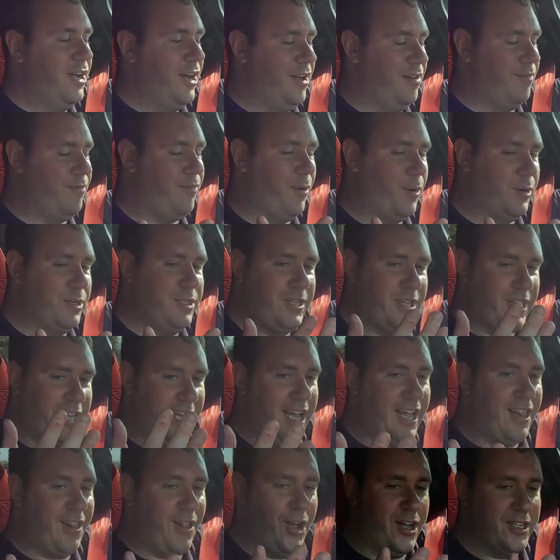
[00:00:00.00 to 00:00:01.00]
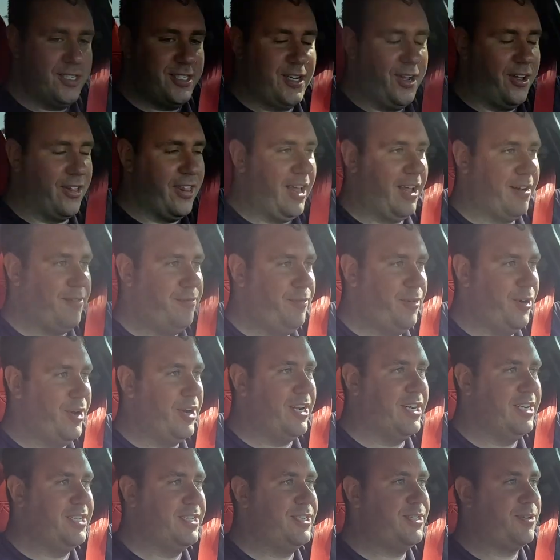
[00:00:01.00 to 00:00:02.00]
Unfortunately, I lost all that
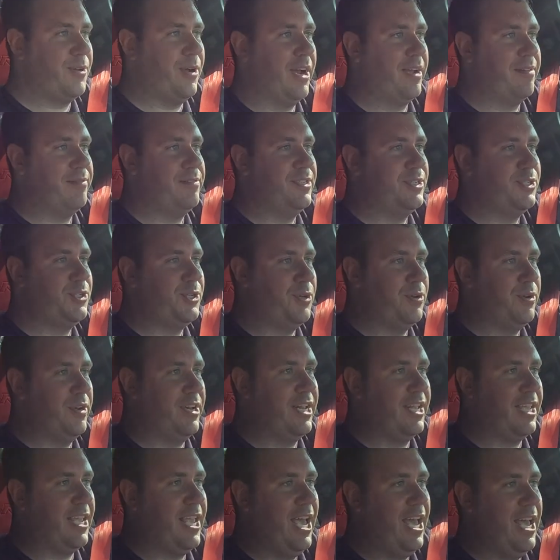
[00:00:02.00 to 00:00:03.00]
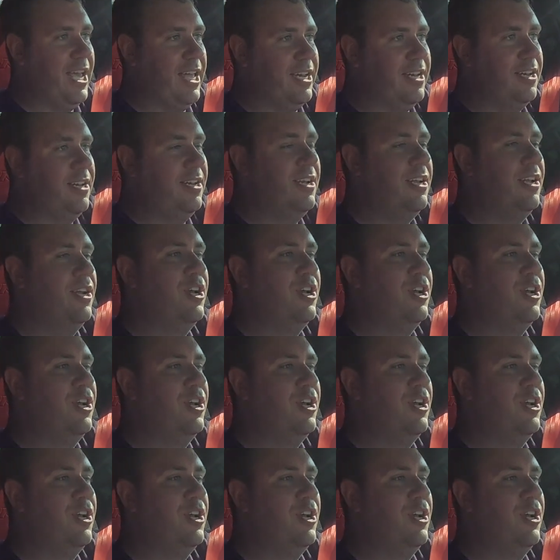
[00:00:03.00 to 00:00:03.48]
footage, so I have to shoot it again.